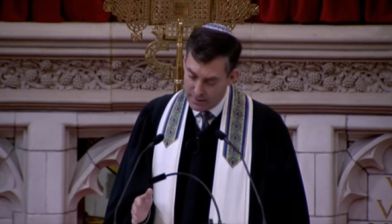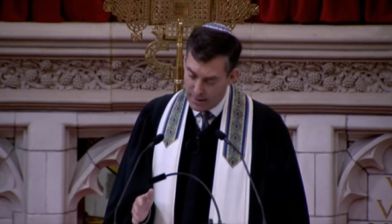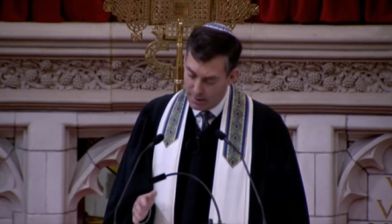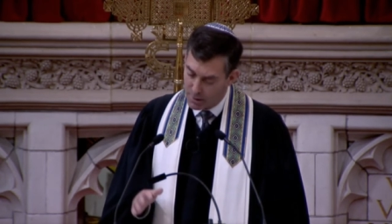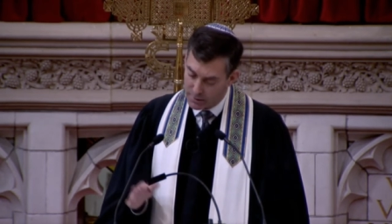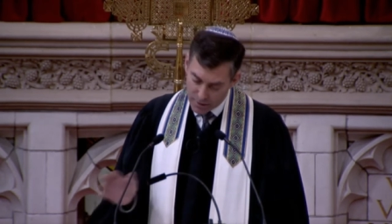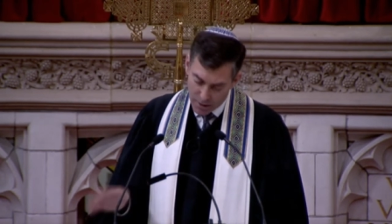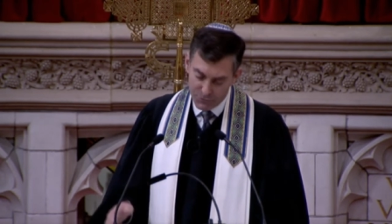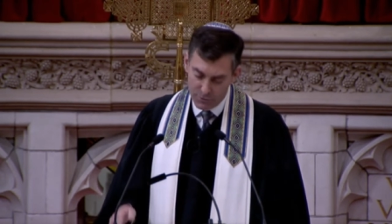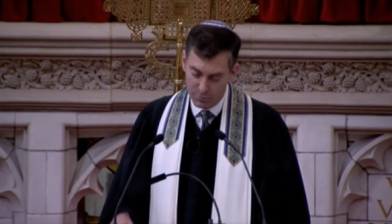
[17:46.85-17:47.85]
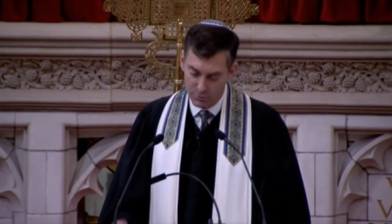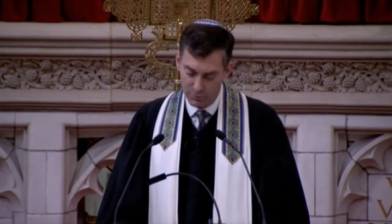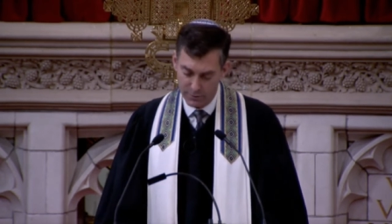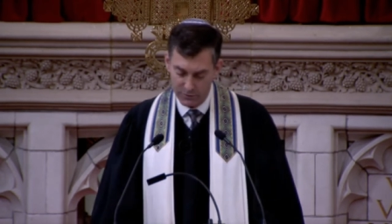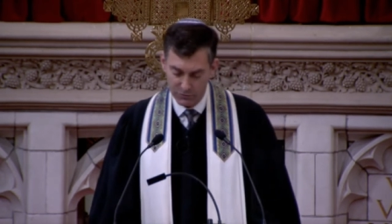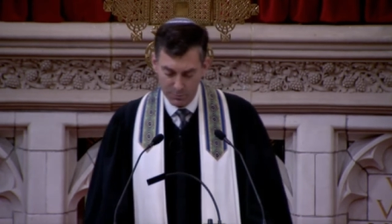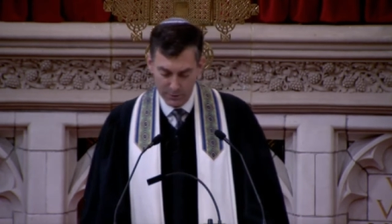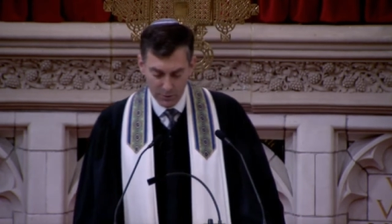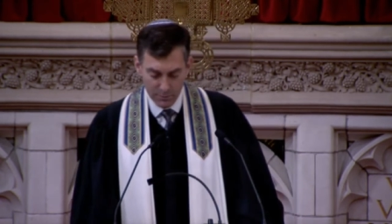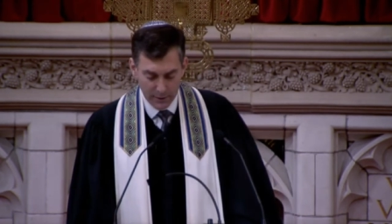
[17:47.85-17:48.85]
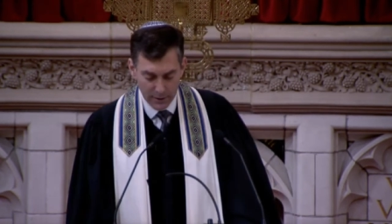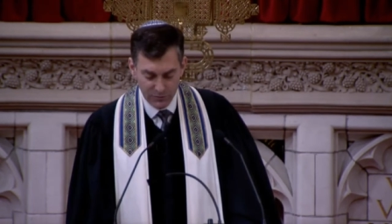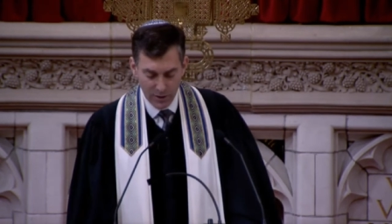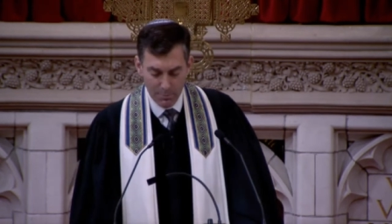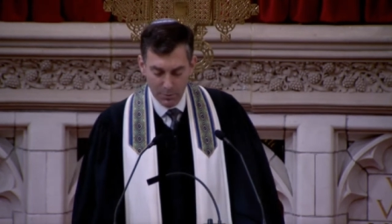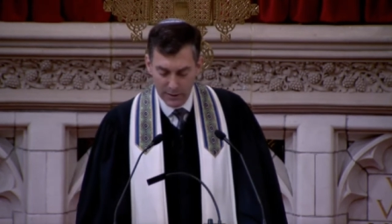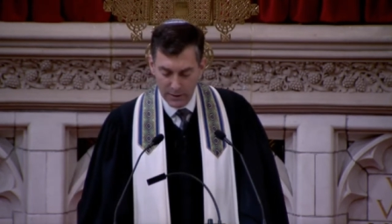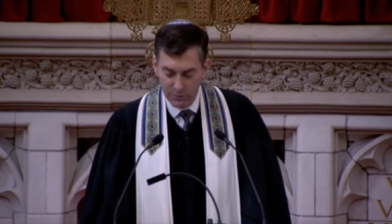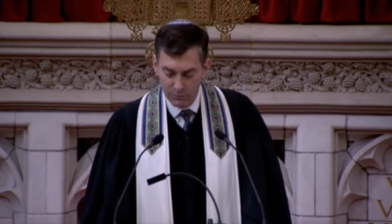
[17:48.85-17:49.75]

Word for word: am uncomfortable with this bill because I believe it